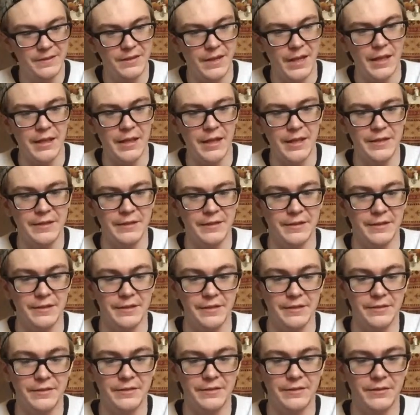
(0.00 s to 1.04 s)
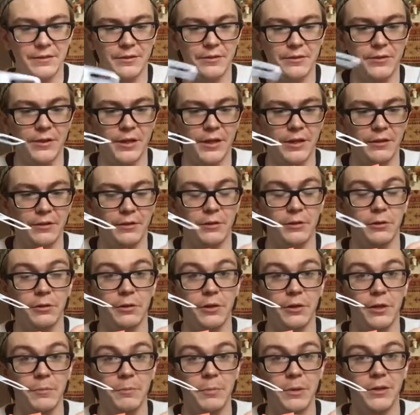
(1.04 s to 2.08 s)
I like this. There's like a little
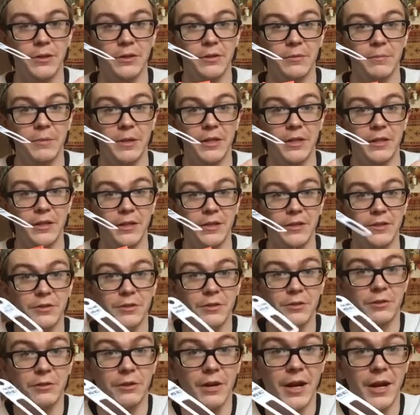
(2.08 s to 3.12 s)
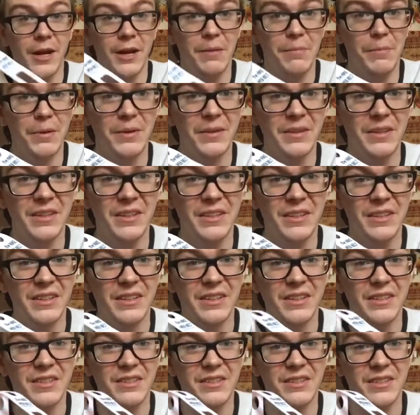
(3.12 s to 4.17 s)
lip here to make it easier to grab.
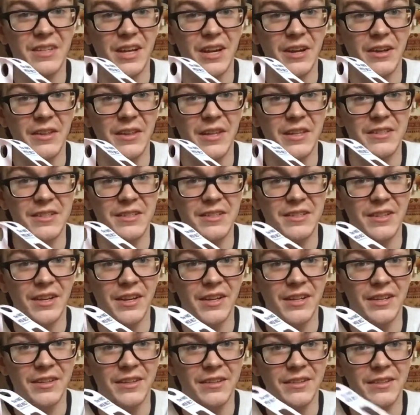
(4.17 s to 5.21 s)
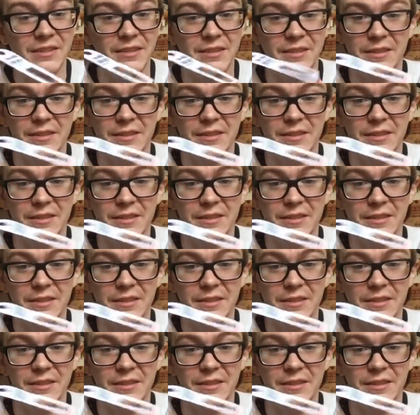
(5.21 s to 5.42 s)
See how that's designed?